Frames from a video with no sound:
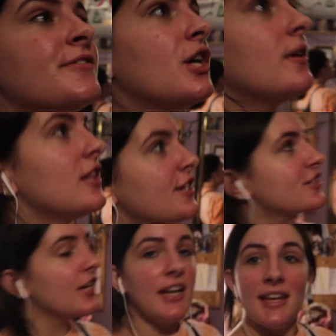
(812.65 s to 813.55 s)
So it
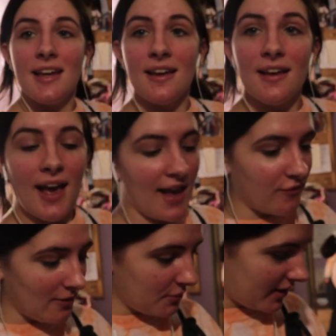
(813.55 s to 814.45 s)
looks good. I
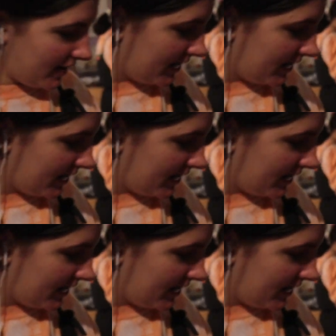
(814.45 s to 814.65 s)
have one book I